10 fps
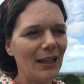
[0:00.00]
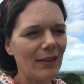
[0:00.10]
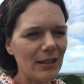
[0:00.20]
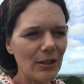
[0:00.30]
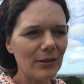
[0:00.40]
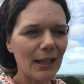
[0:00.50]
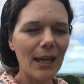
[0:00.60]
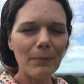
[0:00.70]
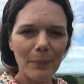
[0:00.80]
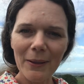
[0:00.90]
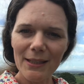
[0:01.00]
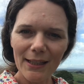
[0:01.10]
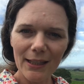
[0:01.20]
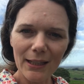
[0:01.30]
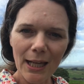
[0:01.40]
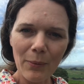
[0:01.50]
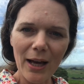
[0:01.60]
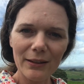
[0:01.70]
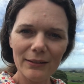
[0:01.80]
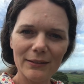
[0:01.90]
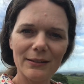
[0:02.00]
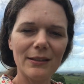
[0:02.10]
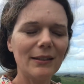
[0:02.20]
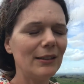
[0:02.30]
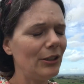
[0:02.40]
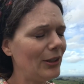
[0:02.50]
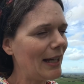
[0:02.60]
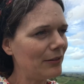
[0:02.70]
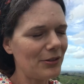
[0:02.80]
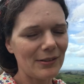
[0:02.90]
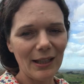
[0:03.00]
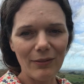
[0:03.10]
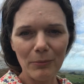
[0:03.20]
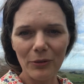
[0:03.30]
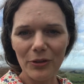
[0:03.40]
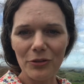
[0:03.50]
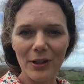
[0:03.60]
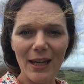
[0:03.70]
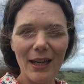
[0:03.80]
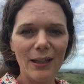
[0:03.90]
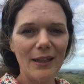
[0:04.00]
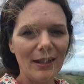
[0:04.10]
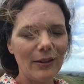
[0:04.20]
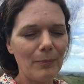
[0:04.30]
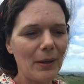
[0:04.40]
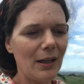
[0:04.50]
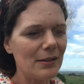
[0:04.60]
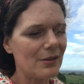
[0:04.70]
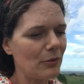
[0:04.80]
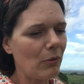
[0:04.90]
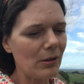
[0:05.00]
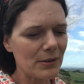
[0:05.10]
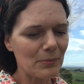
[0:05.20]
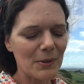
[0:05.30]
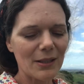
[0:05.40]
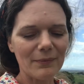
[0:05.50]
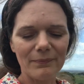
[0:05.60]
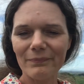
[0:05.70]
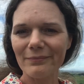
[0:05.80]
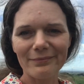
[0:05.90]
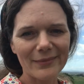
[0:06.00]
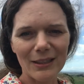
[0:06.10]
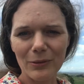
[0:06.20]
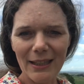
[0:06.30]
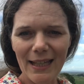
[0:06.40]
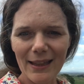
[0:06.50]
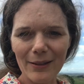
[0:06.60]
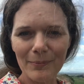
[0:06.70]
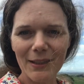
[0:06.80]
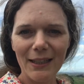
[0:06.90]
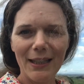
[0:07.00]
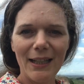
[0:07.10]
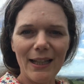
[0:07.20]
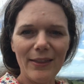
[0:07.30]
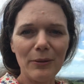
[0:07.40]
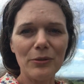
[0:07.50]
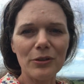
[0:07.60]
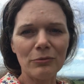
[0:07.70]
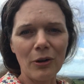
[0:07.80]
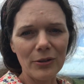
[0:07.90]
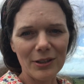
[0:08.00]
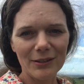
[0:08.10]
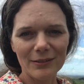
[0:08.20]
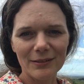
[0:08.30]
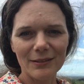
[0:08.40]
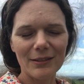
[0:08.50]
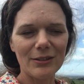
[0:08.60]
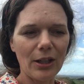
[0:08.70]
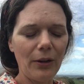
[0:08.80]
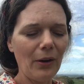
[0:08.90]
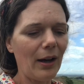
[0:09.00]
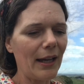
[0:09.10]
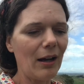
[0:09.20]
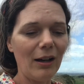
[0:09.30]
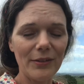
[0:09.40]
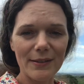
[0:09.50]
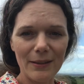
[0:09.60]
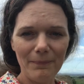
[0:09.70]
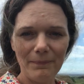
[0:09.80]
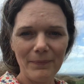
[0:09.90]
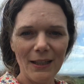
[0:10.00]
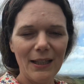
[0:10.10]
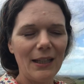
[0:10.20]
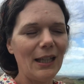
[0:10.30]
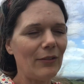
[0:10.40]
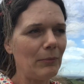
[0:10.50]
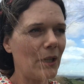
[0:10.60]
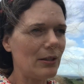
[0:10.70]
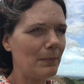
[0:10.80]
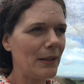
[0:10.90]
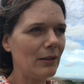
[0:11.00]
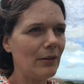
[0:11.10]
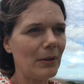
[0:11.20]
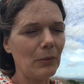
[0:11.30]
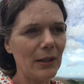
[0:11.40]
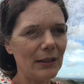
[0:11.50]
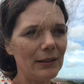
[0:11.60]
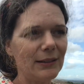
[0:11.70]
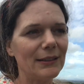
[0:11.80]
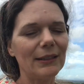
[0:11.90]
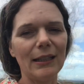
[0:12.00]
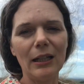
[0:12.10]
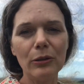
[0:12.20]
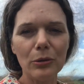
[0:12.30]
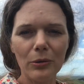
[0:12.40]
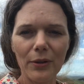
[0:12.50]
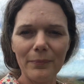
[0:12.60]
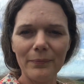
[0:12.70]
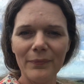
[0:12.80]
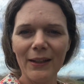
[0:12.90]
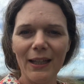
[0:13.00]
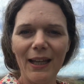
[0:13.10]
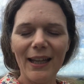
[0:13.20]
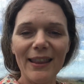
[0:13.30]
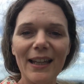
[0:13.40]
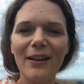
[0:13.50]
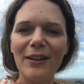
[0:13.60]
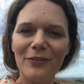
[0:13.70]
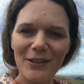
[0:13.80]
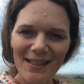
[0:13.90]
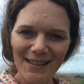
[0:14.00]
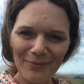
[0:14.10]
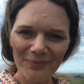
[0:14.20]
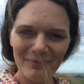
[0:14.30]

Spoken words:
They don't keep particularly well. You cannot just leave them on the tree. The birds, the wasps will eat them and they will just rot. So I harvest them. If I'm going to peel them, I will, and I'll core them, and then I freeze them.